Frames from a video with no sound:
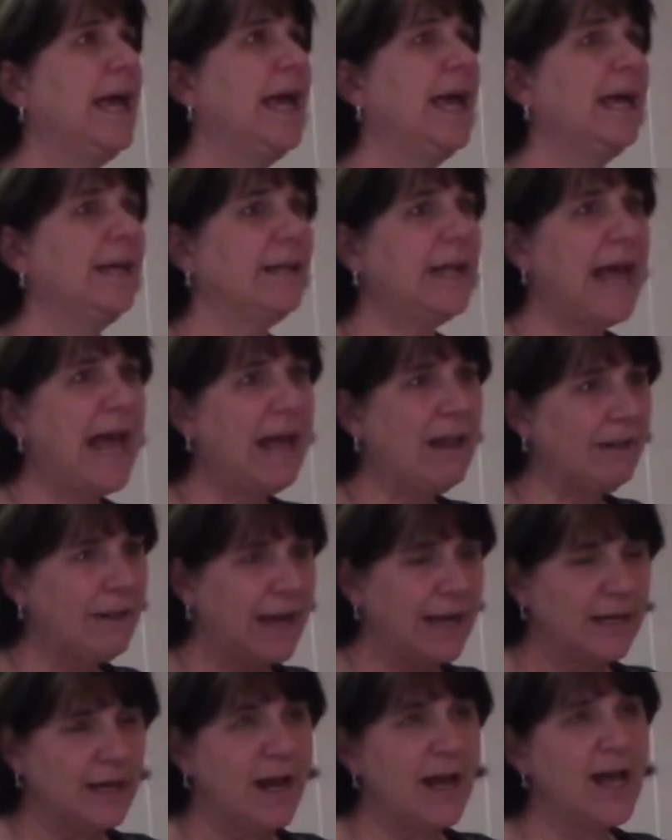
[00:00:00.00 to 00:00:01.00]
And
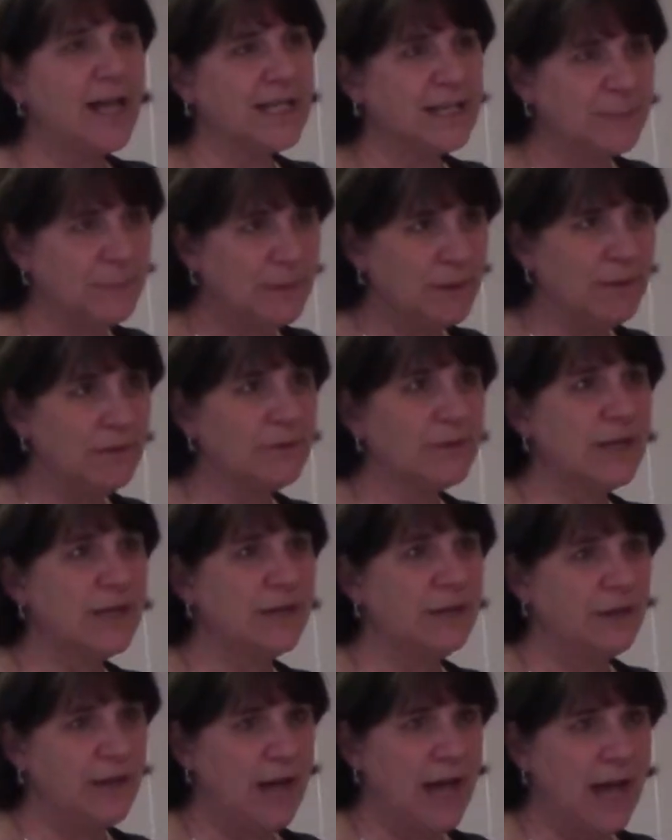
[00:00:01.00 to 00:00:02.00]
outlying hospitals
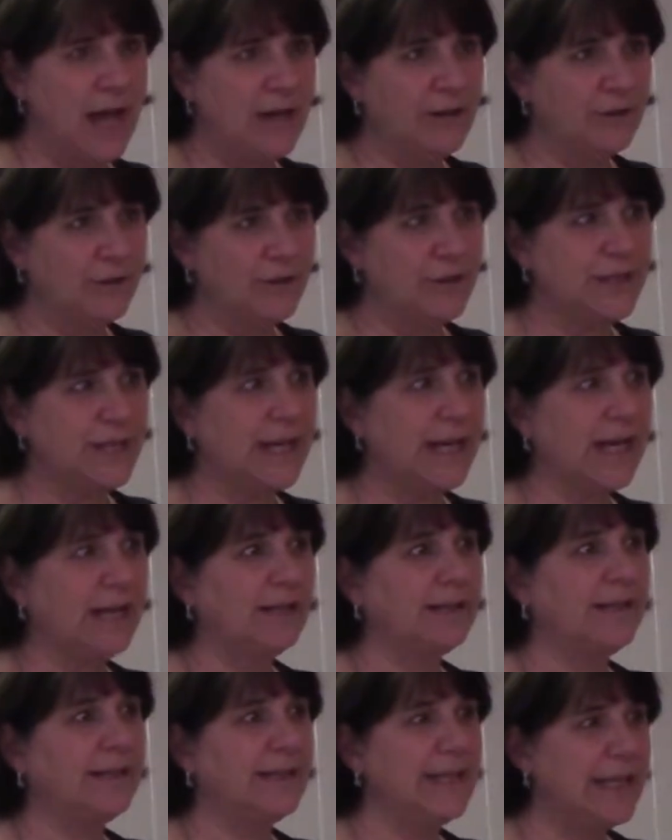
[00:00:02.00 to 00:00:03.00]

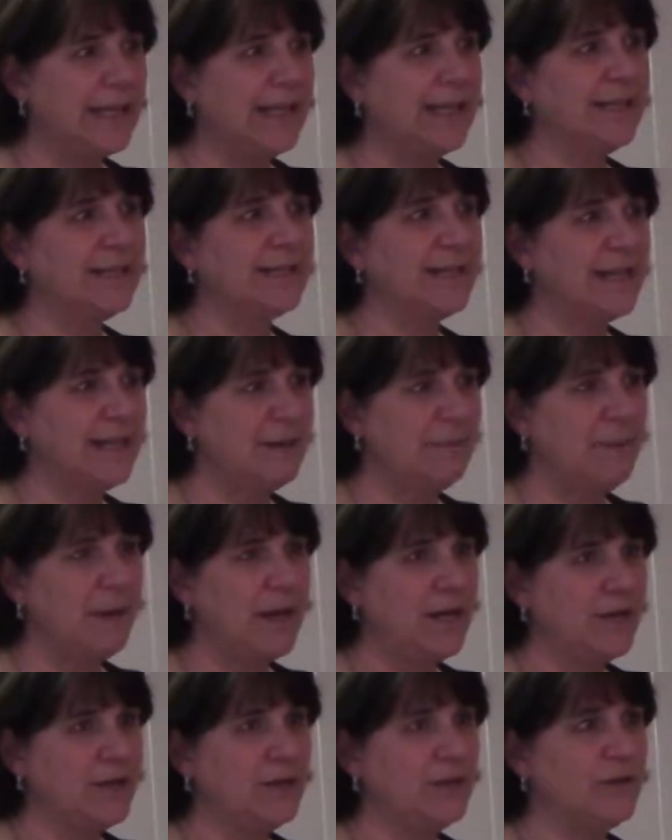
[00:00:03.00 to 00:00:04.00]
understand that they can send a
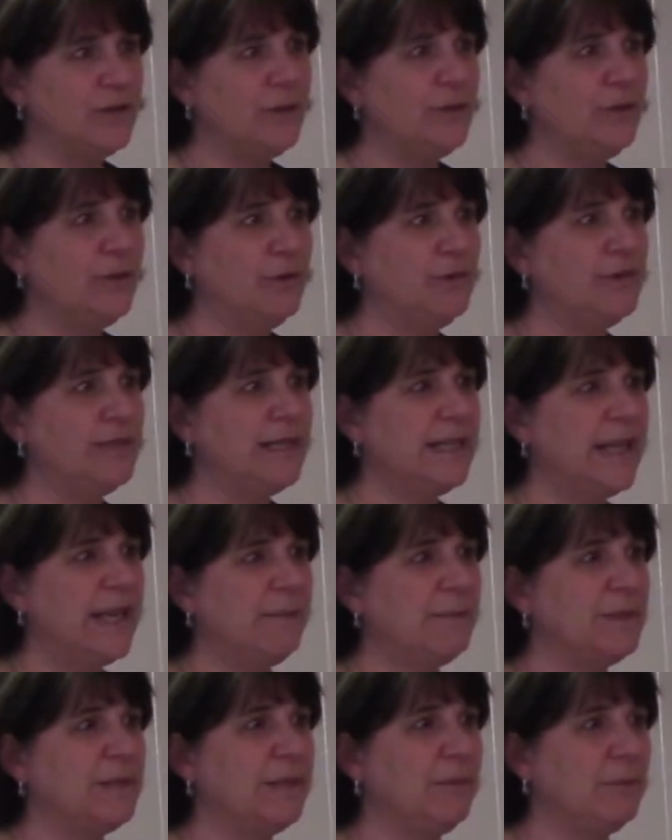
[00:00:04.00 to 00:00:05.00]
patient to
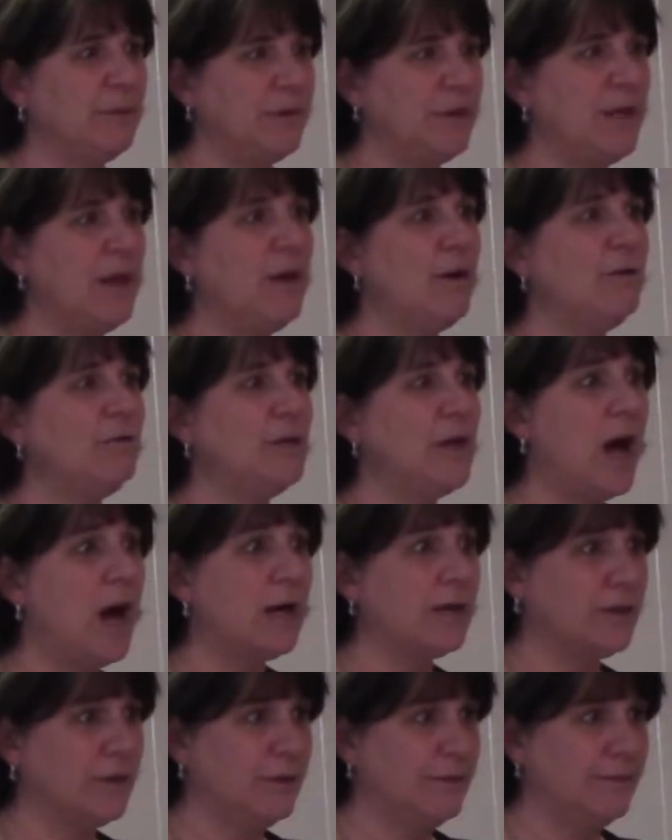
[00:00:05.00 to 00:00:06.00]
UCMC with no
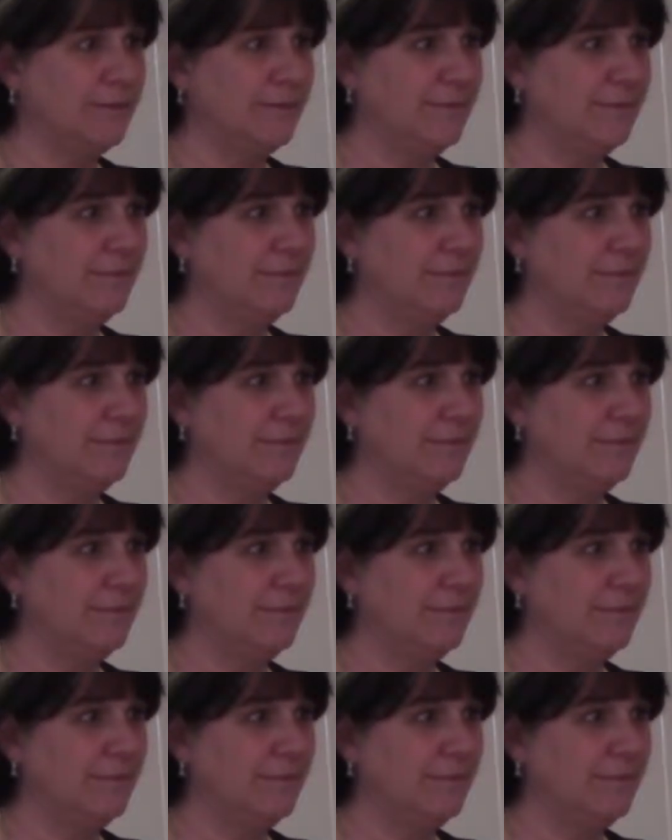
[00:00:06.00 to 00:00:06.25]
doctor,